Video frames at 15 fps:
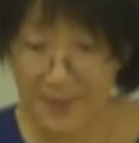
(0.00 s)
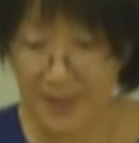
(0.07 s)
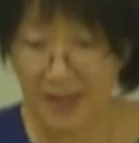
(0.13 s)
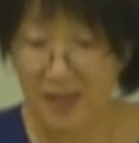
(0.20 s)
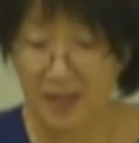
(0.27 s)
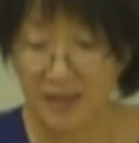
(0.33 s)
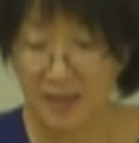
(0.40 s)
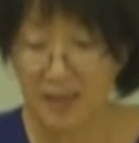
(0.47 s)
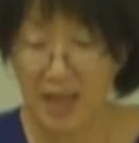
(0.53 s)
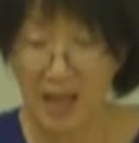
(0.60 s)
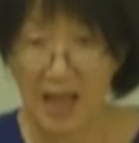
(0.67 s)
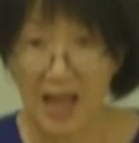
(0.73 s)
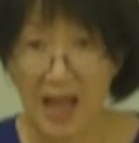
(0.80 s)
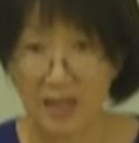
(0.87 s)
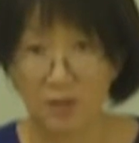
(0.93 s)
Because
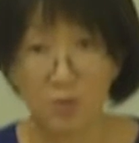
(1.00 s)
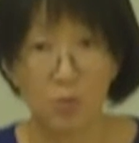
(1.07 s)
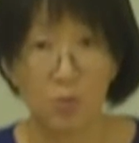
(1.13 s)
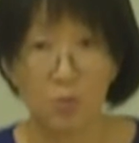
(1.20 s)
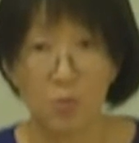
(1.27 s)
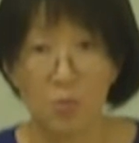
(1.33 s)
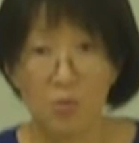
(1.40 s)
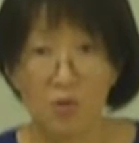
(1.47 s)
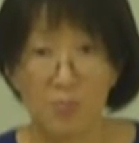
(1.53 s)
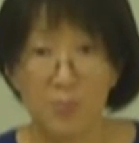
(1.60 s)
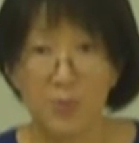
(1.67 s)
they had no longer